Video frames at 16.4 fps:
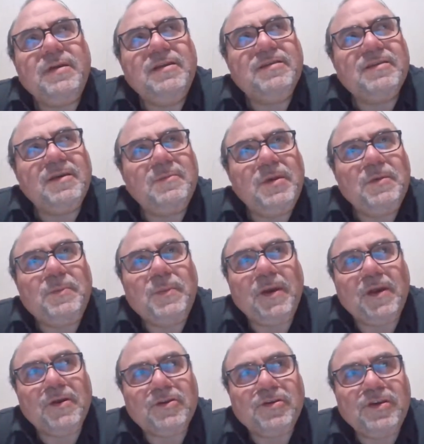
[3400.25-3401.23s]
he sent me a
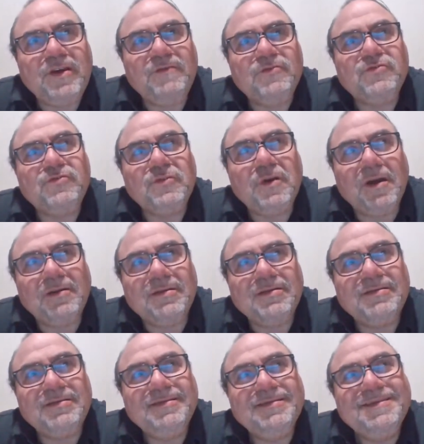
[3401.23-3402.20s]
pair of Chief's
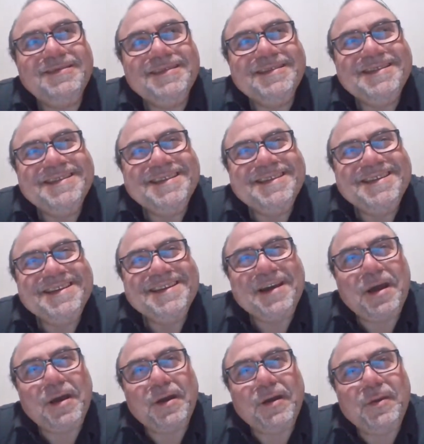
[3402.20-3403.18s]
trunks
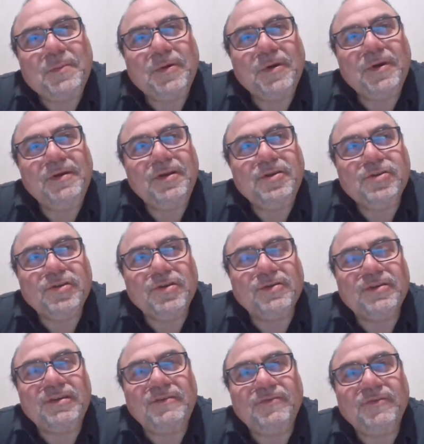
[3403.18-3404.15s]
I'm going to put in a
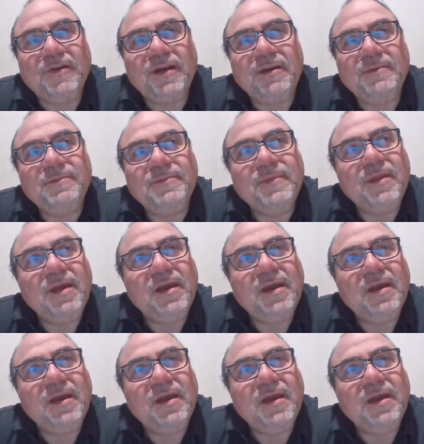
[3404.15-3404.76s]
jersey frame.